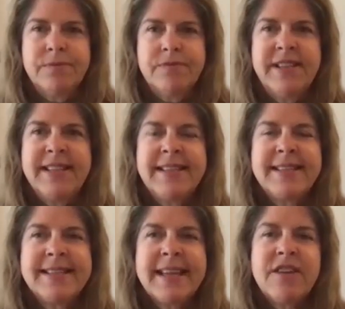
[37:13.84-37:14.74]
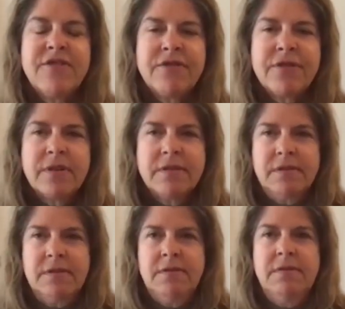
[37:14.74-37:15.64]
Feeling safe,
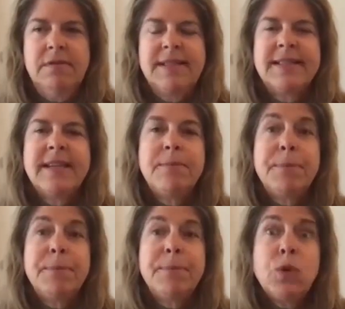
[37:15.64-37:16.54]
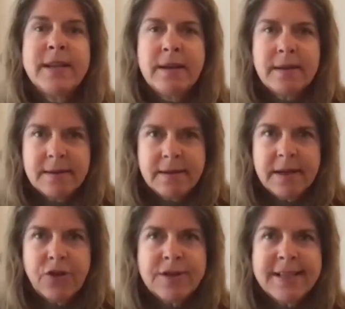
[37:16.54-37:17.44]
seeing beauty
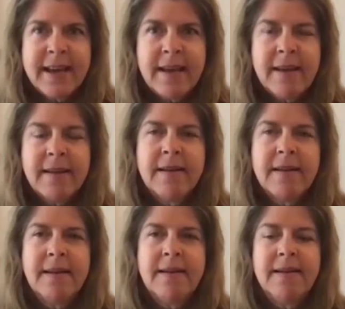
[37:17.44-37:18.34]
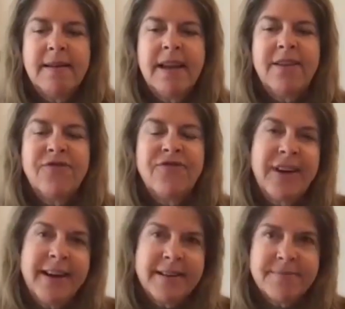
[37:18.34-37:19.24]
in your day, and
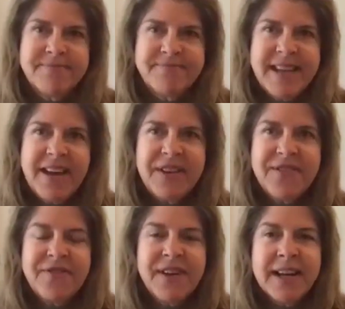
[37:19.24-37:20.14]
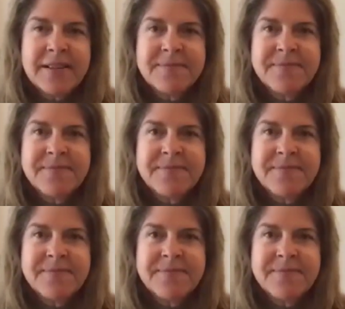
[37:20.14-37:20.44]
fun, having fun.